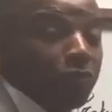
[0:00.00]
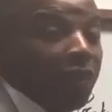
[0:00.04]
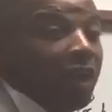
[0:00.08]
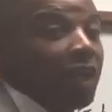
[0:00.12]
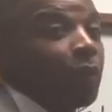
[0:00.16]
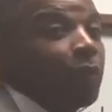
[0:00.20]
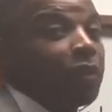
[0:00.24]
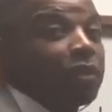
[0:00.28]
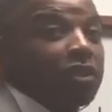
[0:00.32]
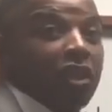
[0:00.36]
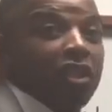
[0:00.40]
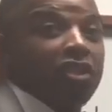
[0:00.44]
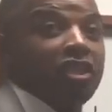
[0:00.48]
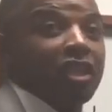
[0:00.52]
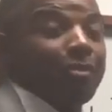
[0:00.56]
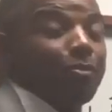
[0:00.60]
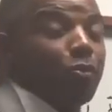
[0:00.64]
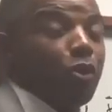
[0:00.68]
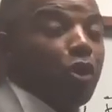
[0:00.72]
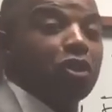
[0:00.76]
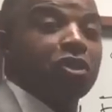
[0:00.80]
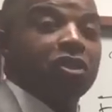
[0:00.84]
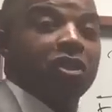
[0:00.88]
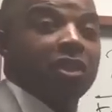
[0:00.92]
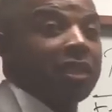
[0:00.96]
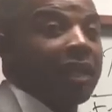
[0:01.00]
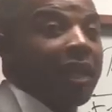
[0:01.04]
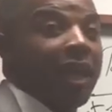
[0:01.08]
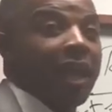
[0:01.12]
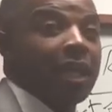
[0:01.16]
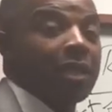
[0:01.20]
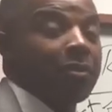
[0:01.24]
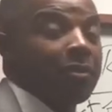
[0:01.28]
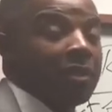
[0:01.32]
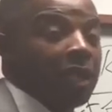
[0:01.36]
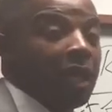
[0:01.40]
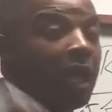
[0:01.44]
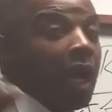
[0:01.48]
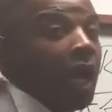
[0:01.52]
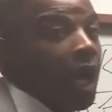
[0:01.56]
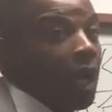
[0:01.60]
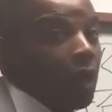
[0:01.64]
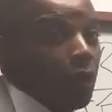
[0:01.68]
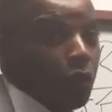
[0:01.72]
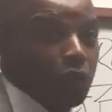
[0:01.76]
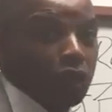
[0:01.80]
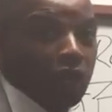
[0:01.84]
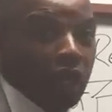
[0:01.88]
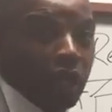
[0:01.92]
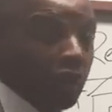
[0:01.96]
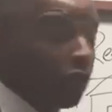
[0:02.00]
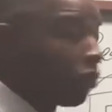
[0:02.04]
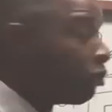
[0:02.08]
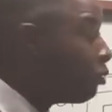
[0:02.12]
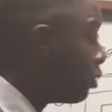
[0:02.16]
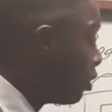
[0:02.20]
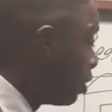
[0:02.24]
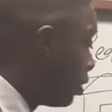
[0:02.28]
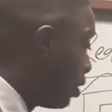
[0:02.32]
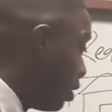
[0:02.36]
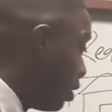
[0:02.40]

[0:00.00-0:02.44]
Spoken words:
you might have went to the J. Morrison Academy, I don't know.